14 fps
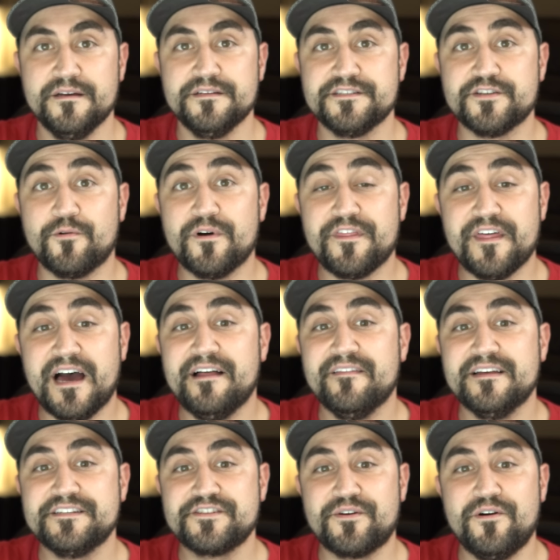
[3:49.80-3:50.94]
So with that,
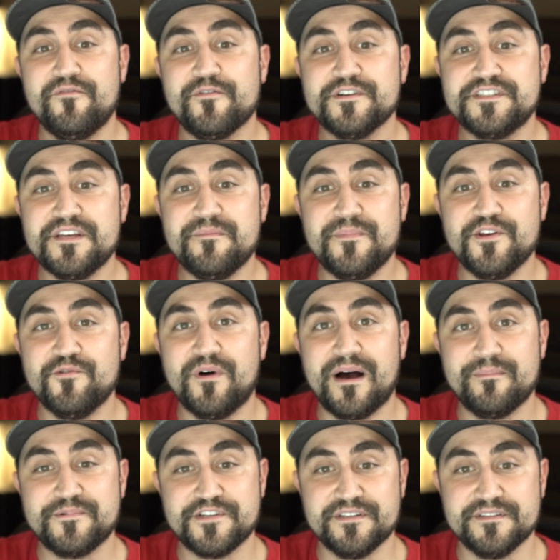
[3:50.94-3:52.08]
let's go over CPU
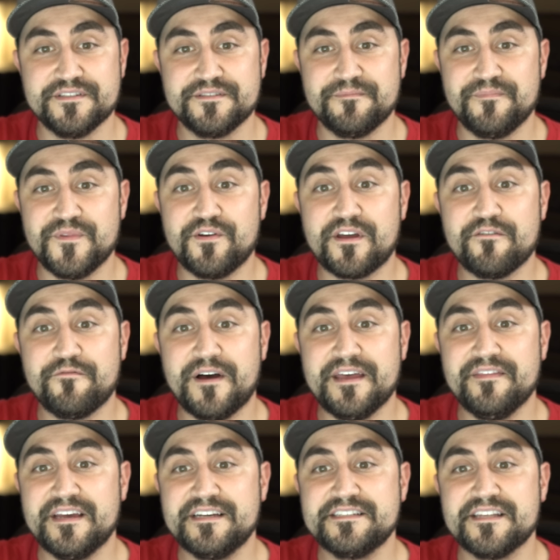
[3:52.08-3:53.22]
options. You can
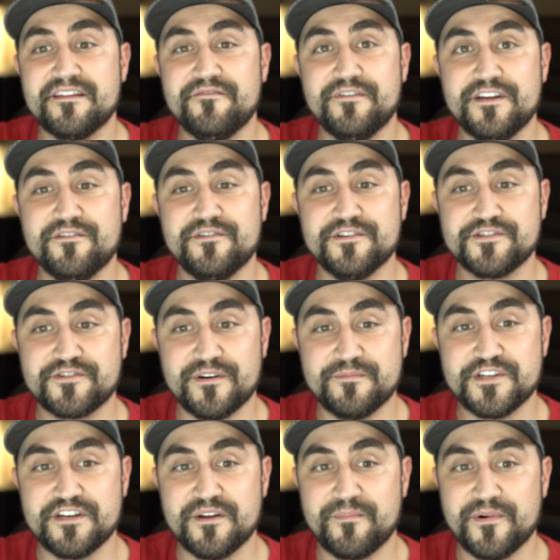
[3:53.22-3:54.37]
find links in the video
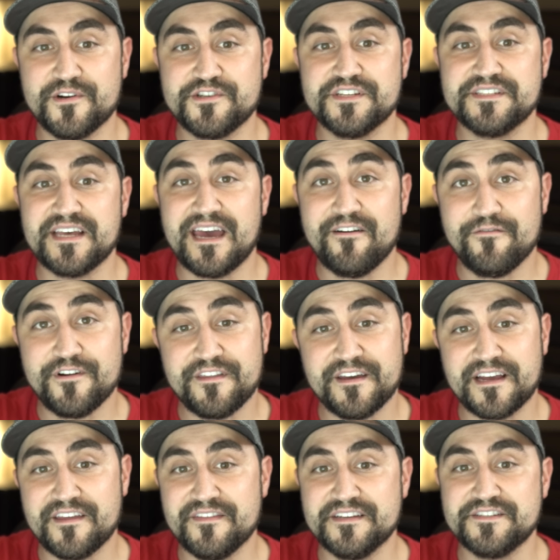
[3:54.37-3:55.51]
description to purchase
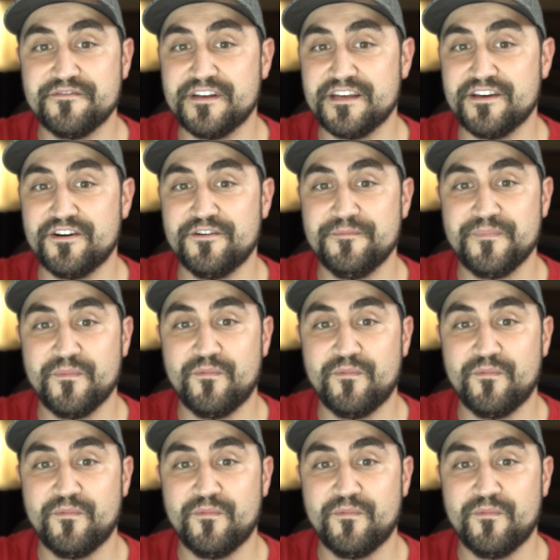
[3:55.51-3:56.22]
everything in this video.